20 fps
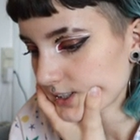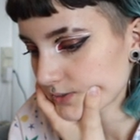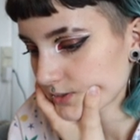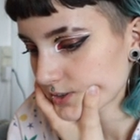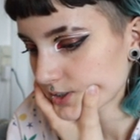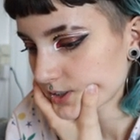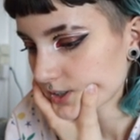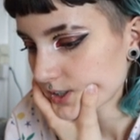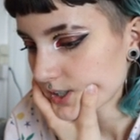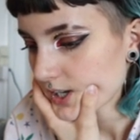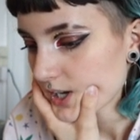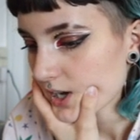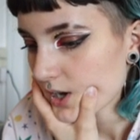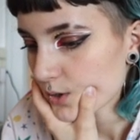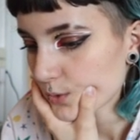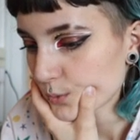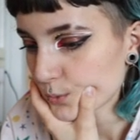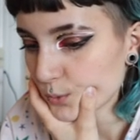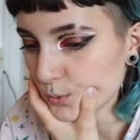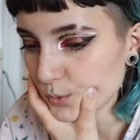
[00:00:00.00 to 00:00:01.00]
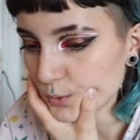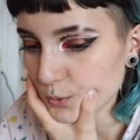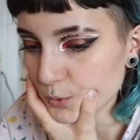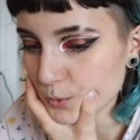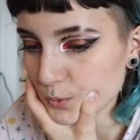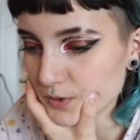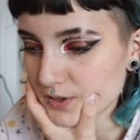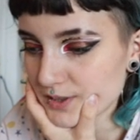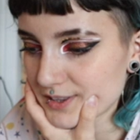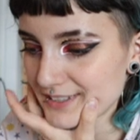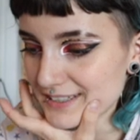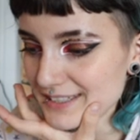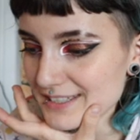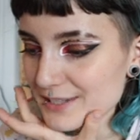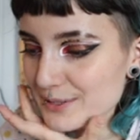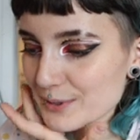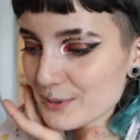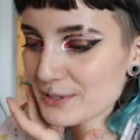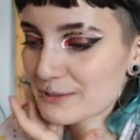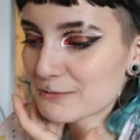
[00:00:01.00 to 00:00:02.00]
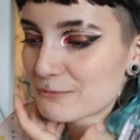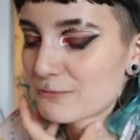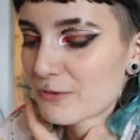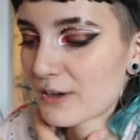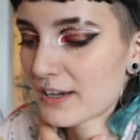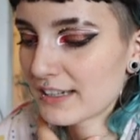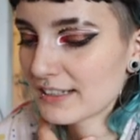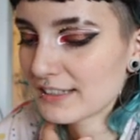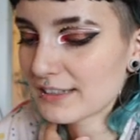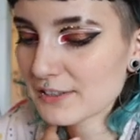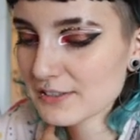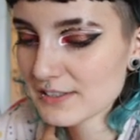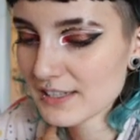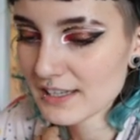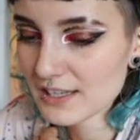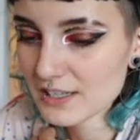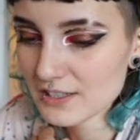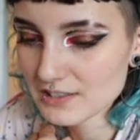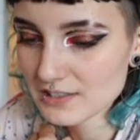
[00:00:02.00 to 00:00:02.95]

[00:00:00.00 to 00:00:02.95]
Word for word: ever. Ooh, this looks fun. It looks like